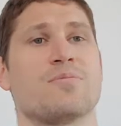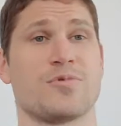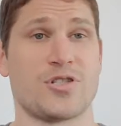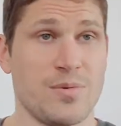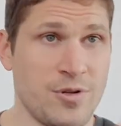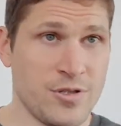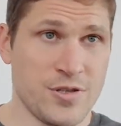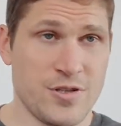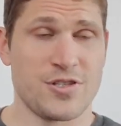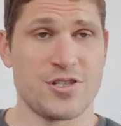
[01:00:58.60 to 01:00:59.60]
similar
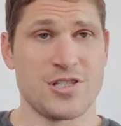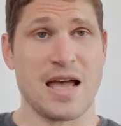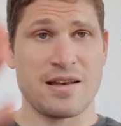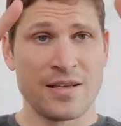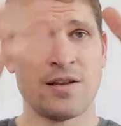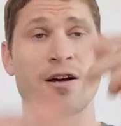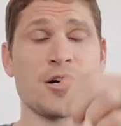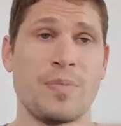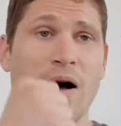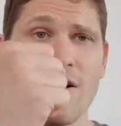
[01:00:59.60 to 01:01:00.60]
to this standing like
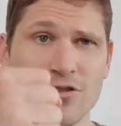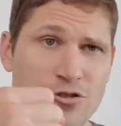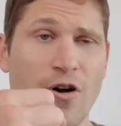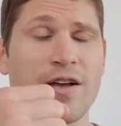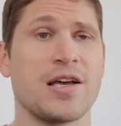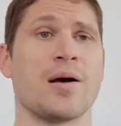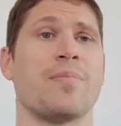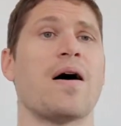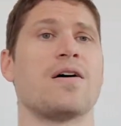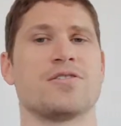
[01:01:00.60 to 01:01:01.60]
a pile, striking a
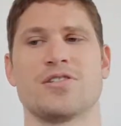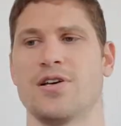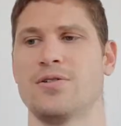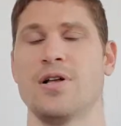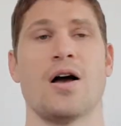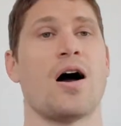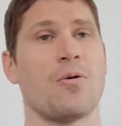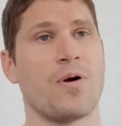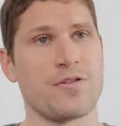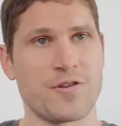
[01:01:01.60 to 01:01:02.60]
pile skill, I
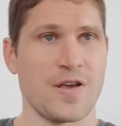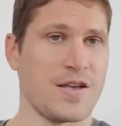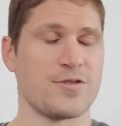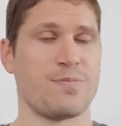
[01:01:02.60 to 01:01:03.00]
went to his